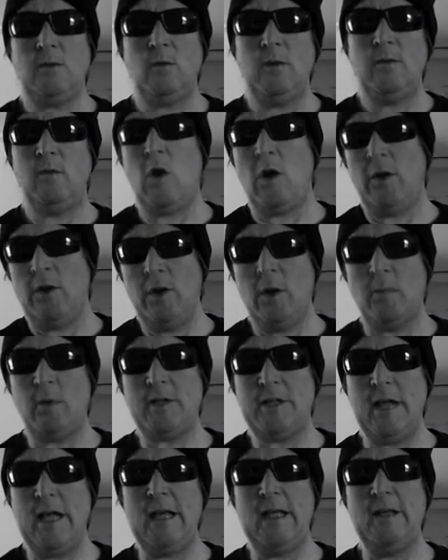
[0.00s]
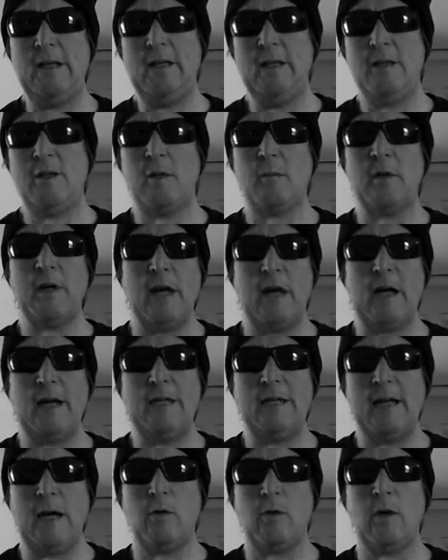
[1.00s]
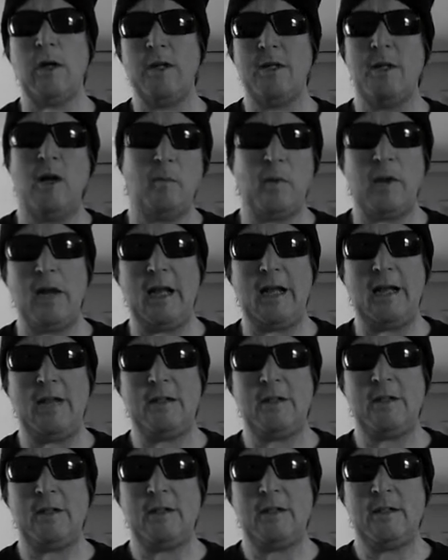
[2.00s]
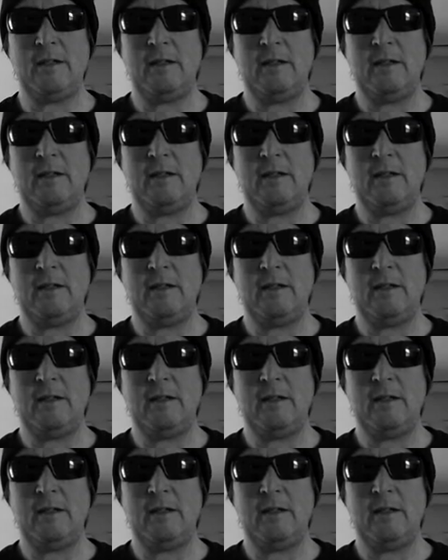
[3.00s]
We've gone number 10, number 9, now we're at number 8,